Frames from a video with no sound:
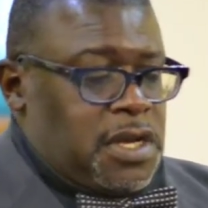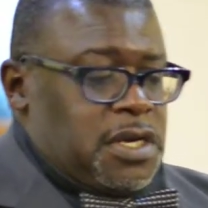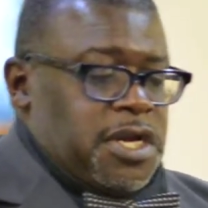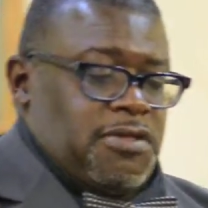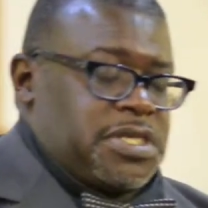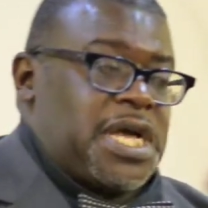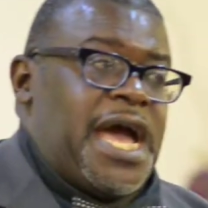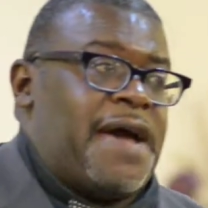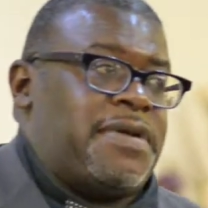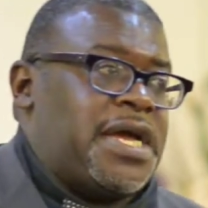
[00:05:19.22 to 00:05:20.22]
There's a
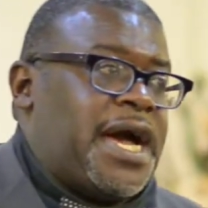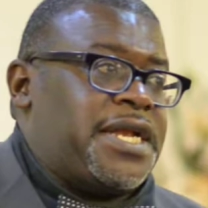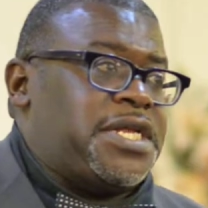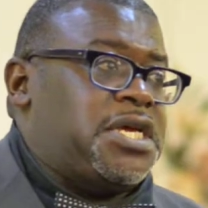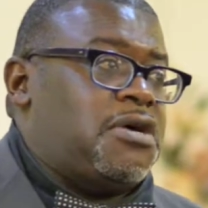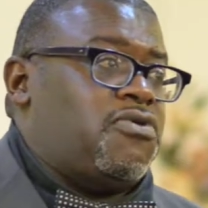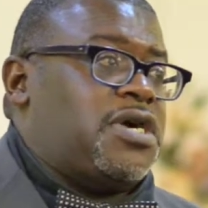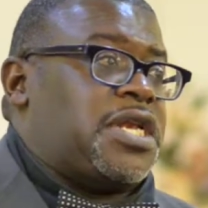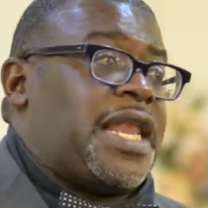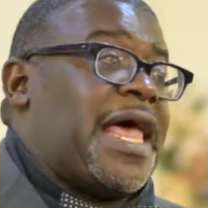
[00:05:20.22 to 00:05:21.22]
time, the idea
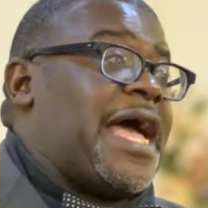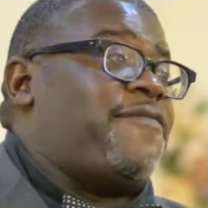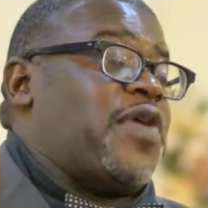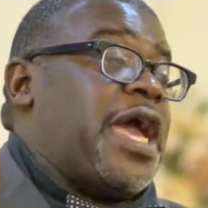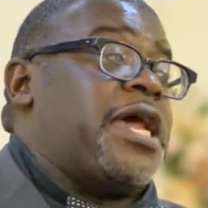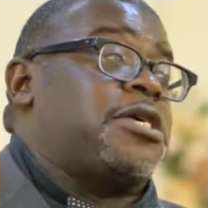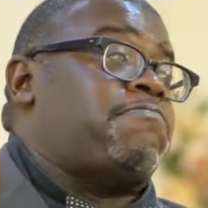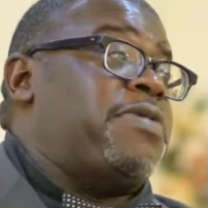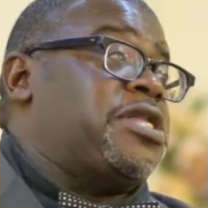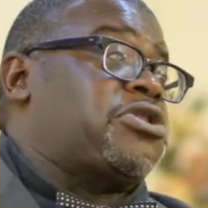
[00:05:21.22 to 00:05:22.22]
where life had us
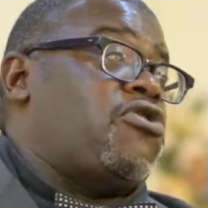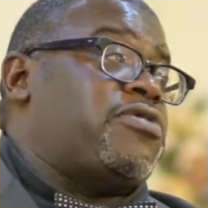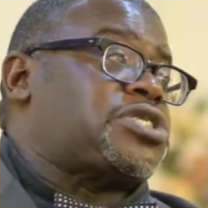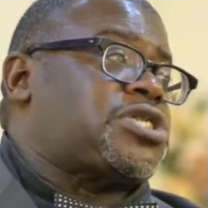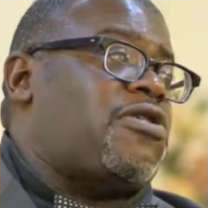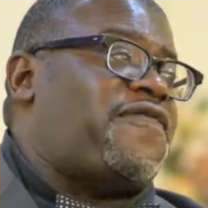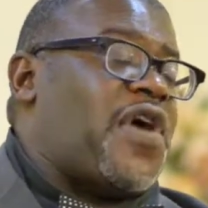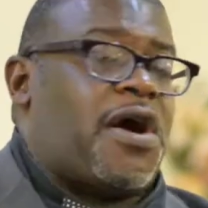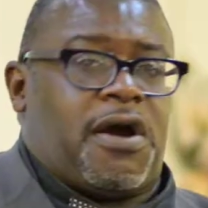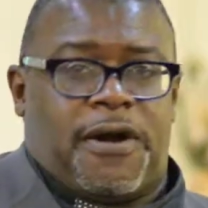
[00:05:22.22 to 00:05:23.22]
bent over so
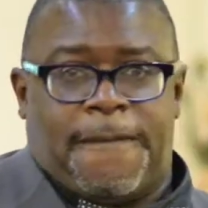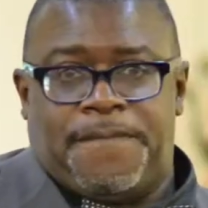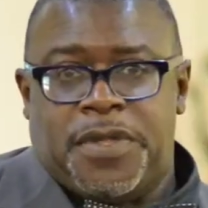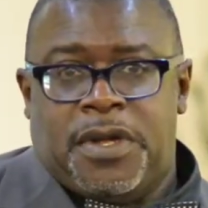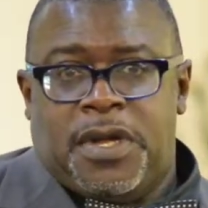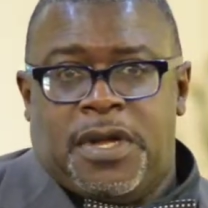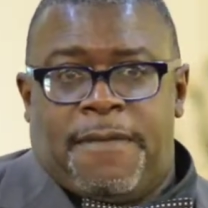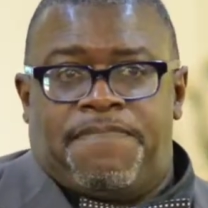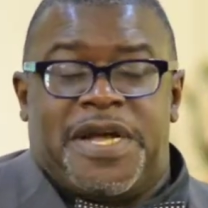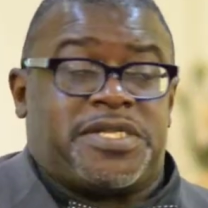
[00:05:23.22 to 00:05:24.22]
far
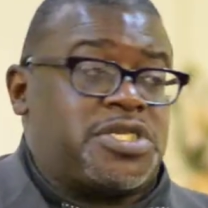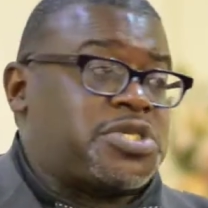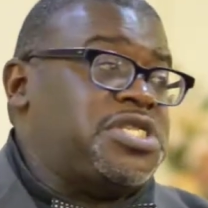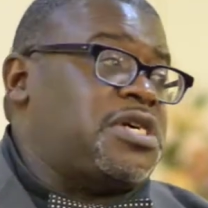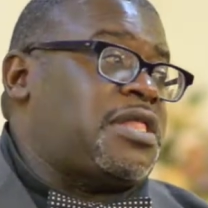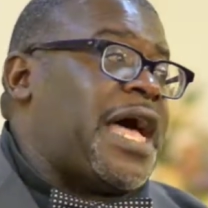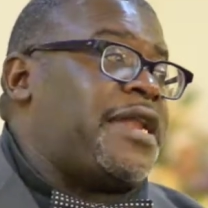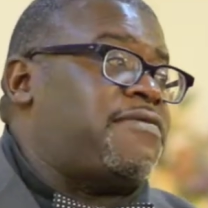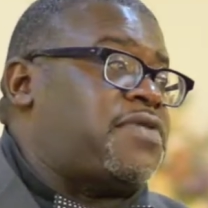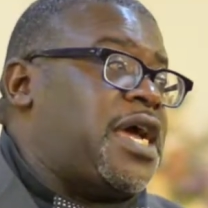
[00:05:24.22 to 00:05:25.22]
that to see the light
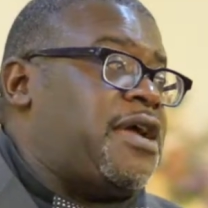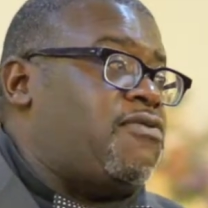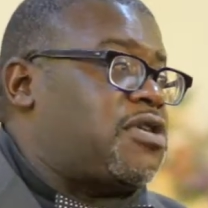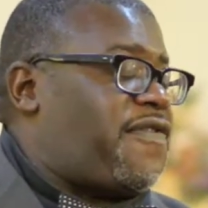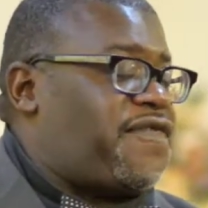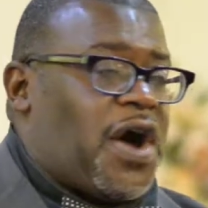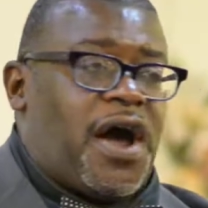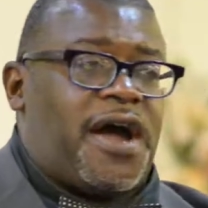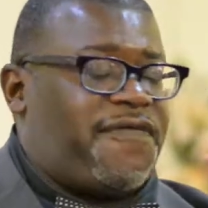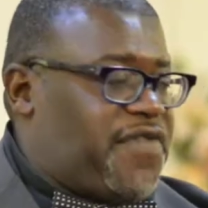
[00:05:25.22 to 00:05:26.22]
of day was
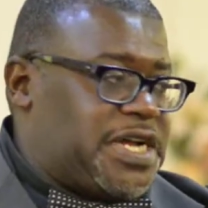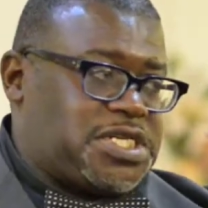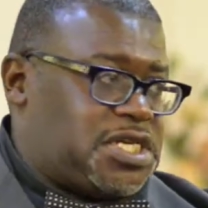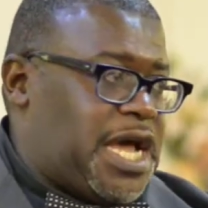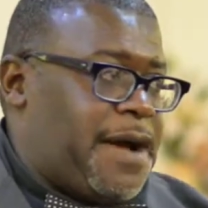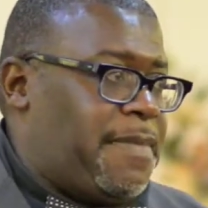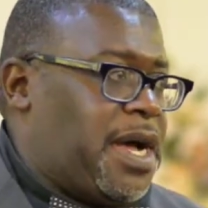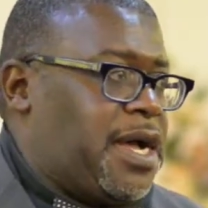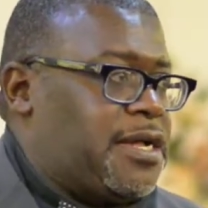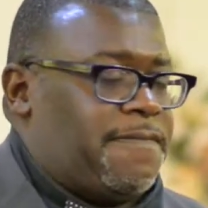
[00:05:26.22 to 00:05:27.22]
far-fetched in our
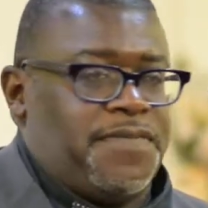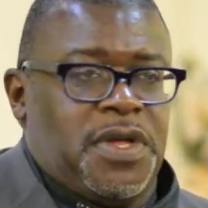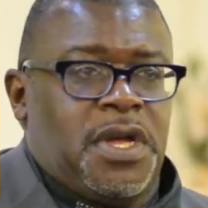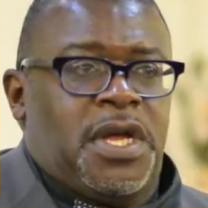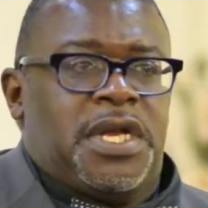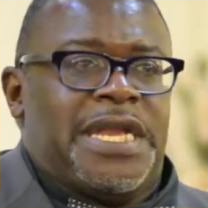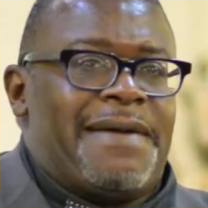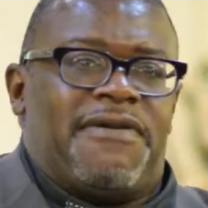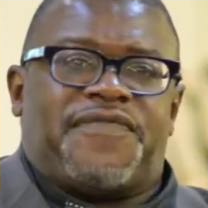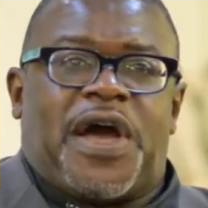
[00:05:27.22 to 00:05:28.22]
mind.
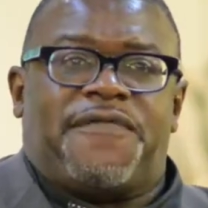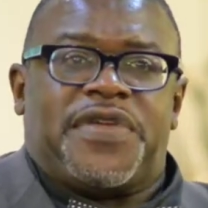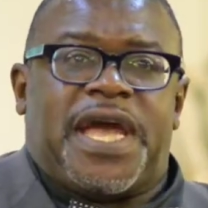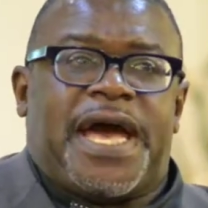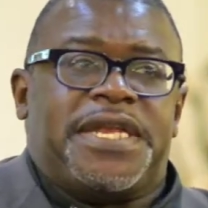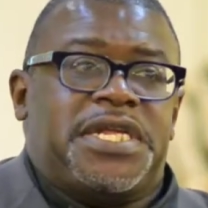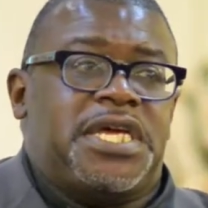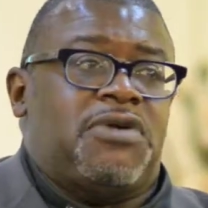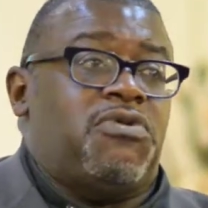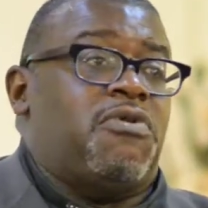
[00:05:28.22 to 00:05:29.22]
Never thought the
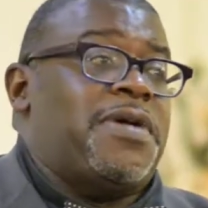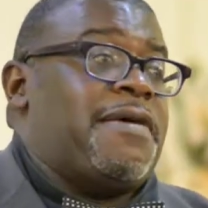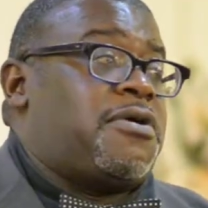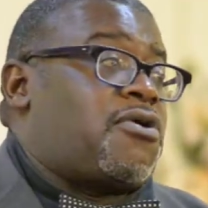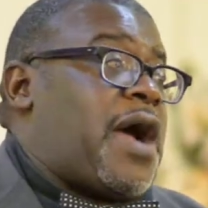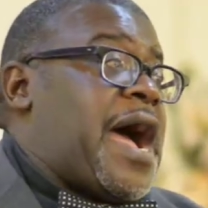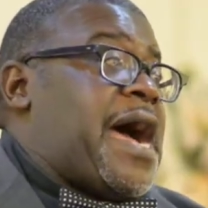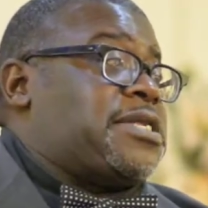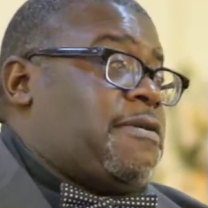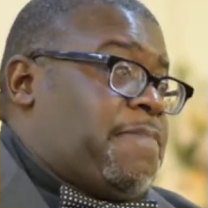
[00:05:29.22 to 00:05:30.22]
idea we would be able to
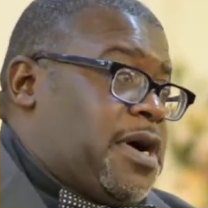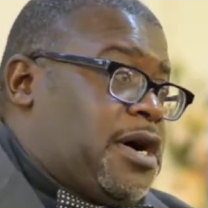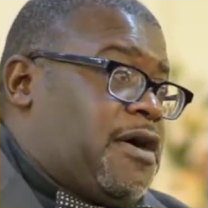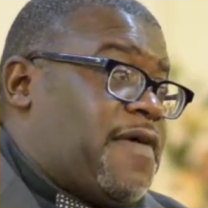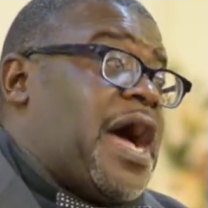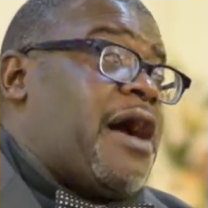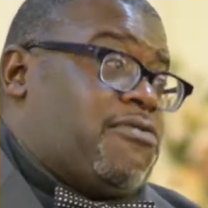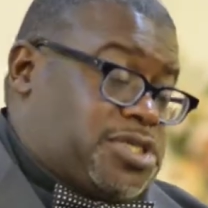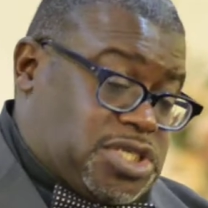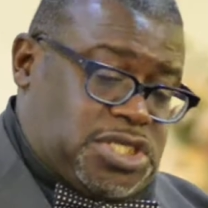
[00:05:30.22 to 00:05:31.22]
rise above
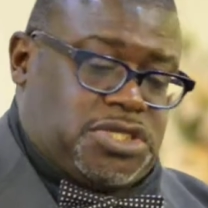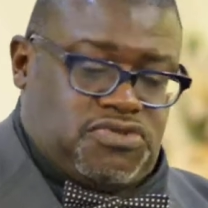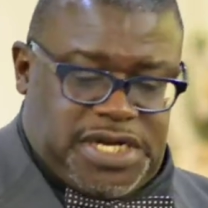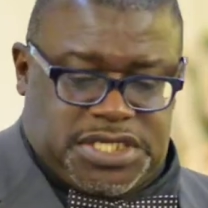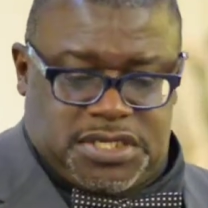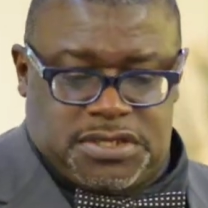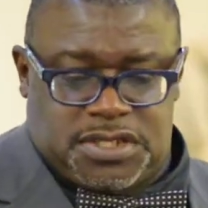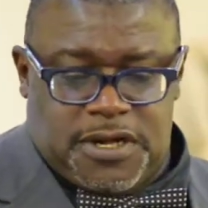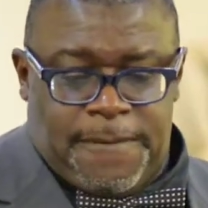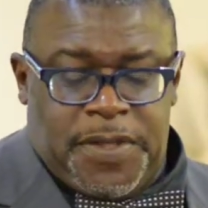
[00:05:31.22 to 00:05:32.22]
our situations.